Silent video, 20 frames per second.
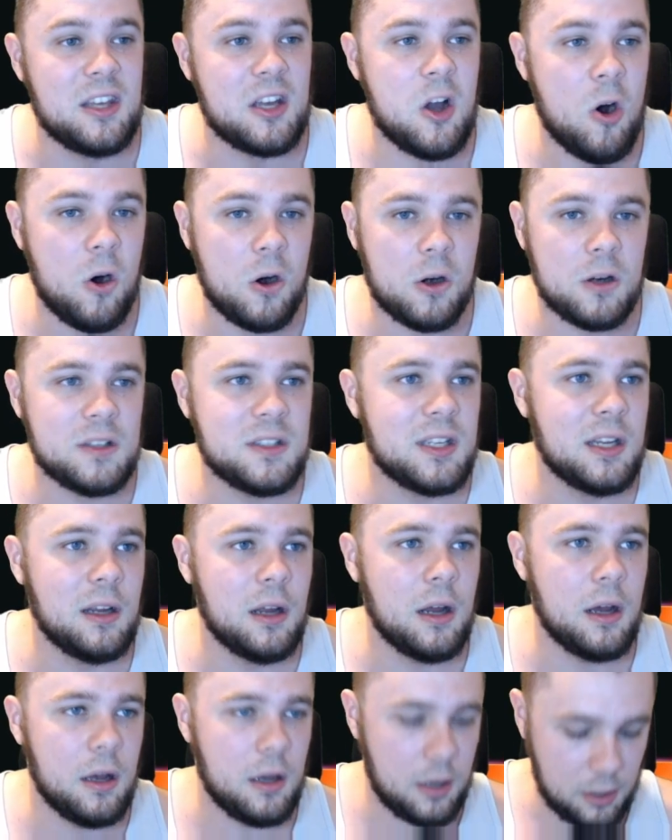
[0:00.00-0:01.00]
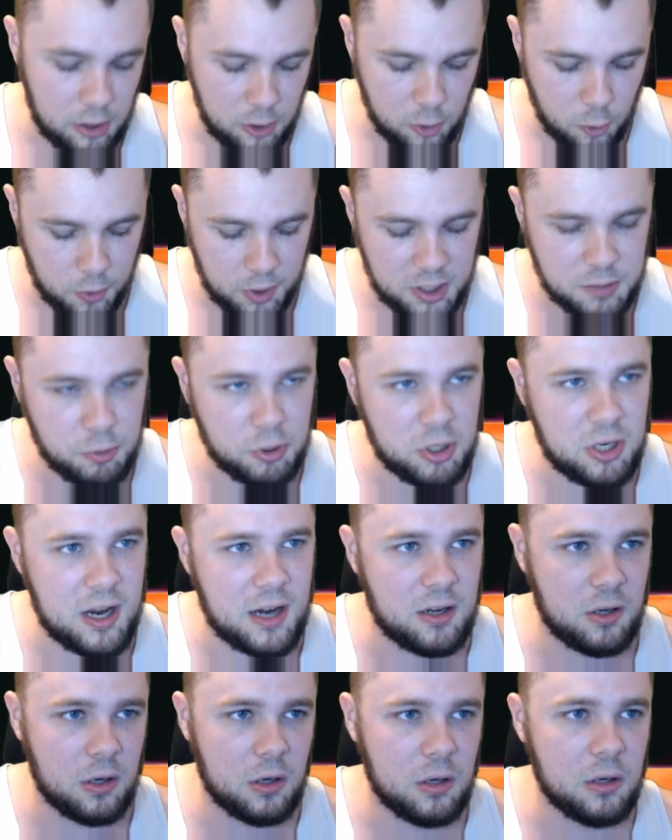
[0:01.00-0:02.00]
the cards. Glorious
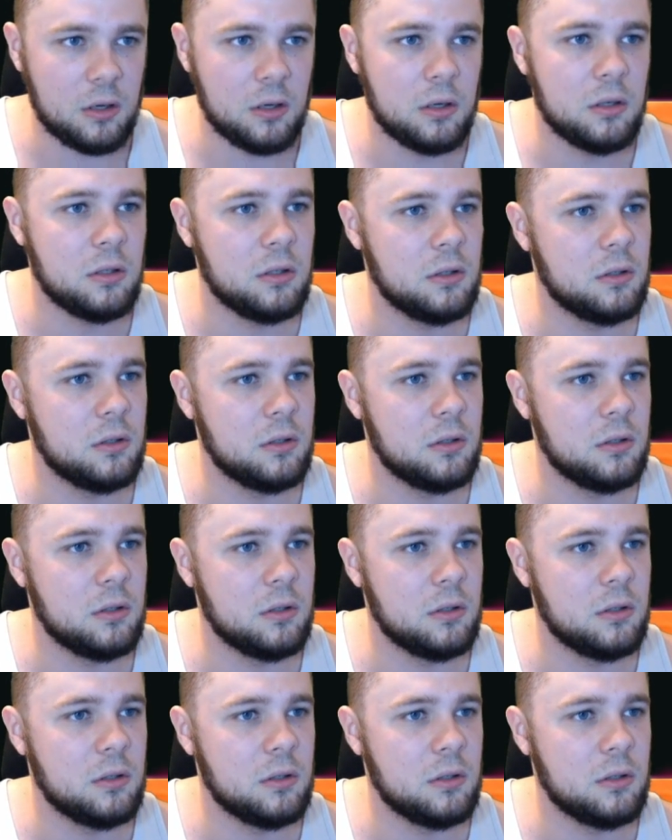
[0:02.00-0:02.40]
Protector.